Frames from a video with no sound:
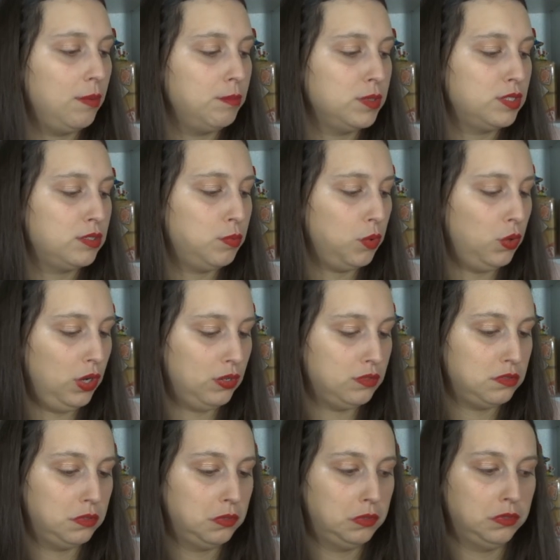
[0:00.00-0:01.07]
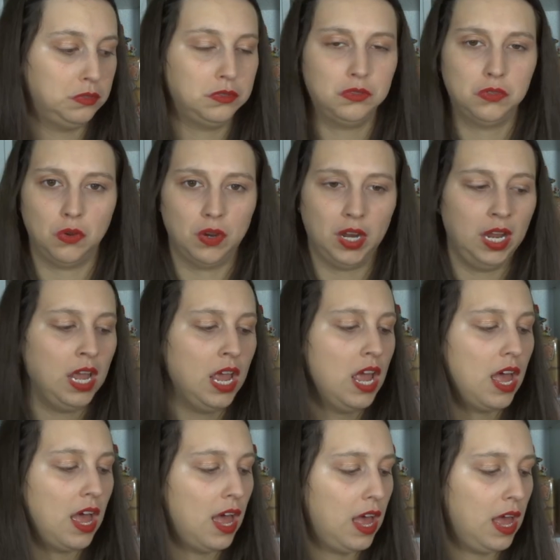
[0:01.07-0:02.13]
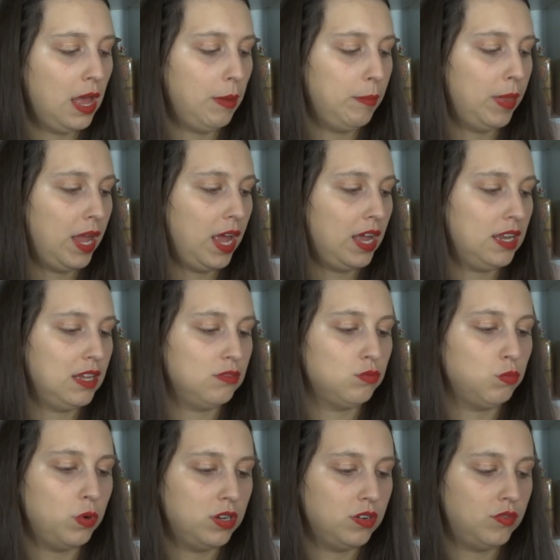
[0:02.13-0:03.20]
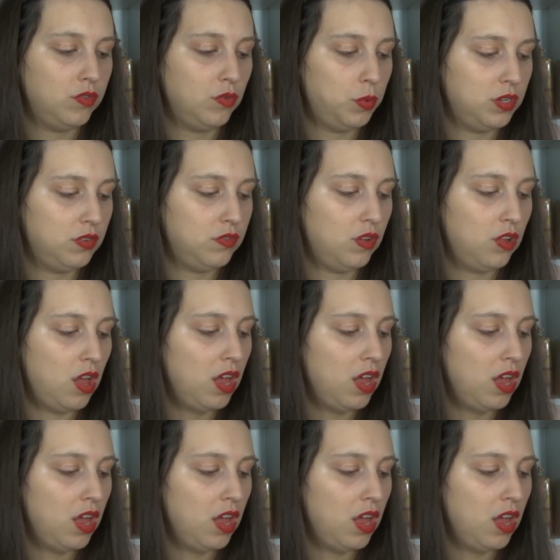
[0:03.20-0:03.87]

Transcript: Spoilers, sorry. And it was wonderful, wonderful.